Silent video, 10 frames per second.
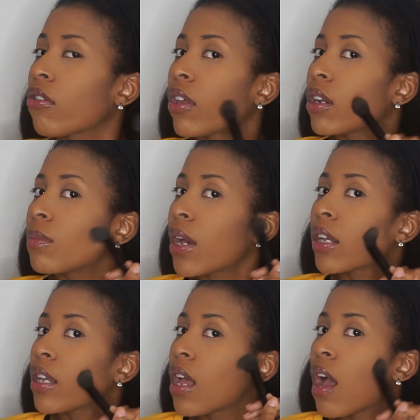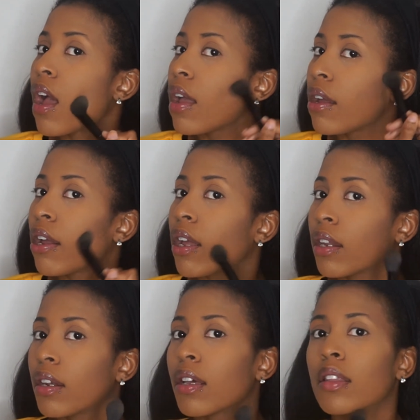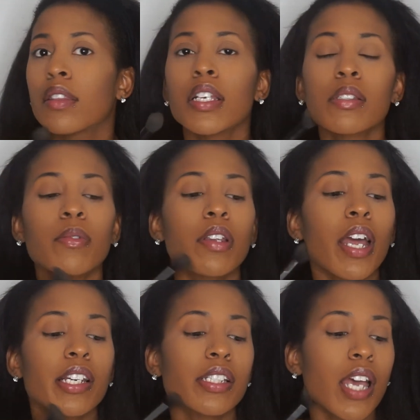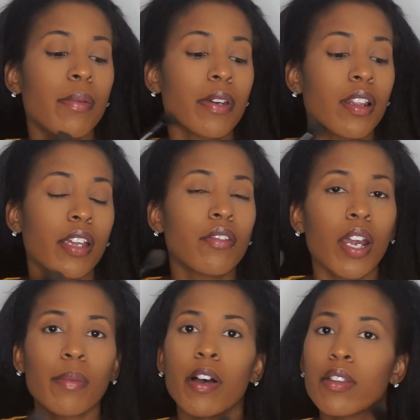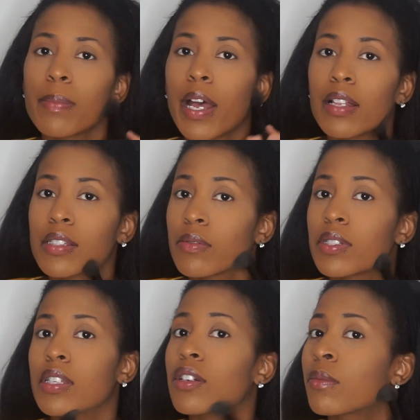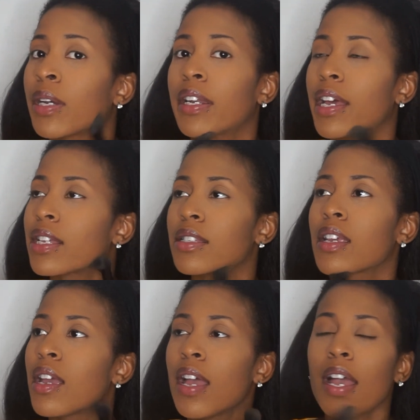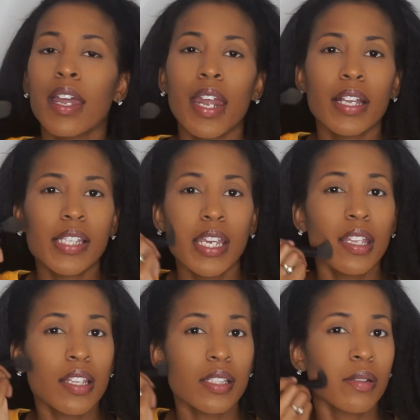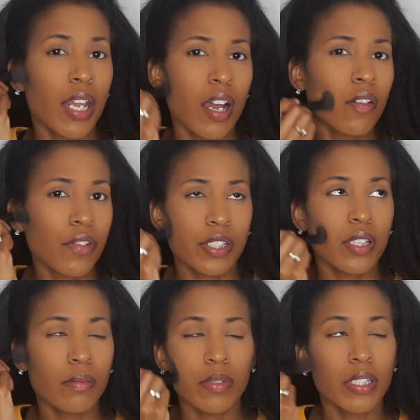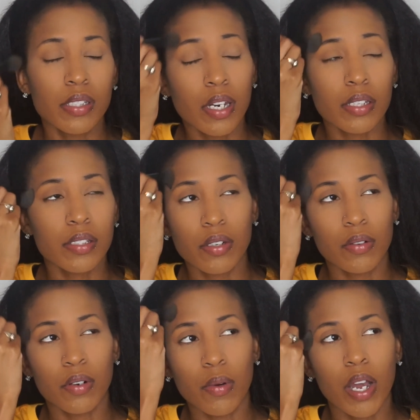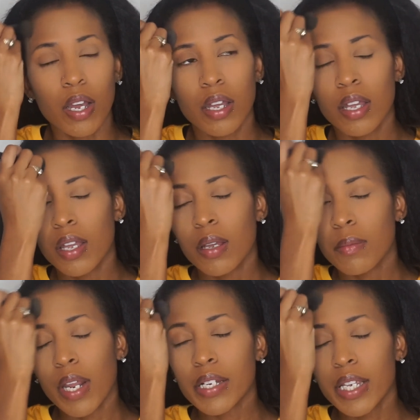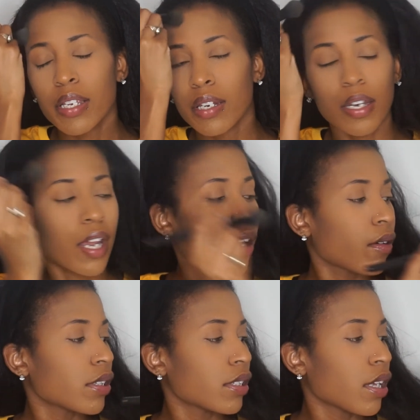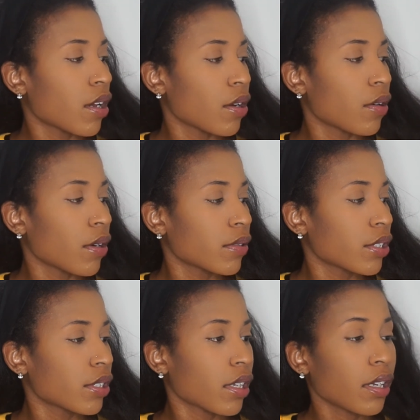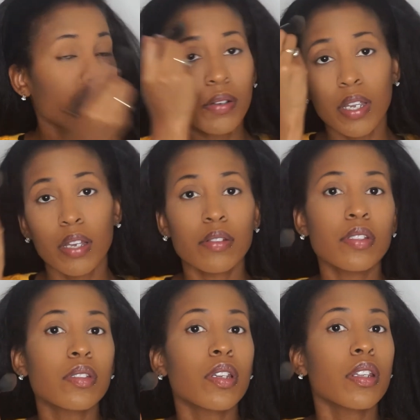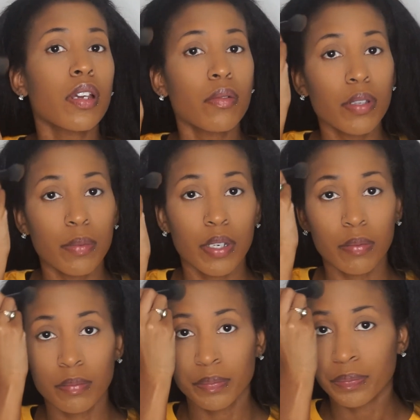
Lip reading: So I didn't pack it. And this one, I just happened to like grab all the palettes that was sitting on my desk. And I had taken this one out for some reason. I still don't know why. But I had taken it out, and so I was just like, okay, I'll just take that with me.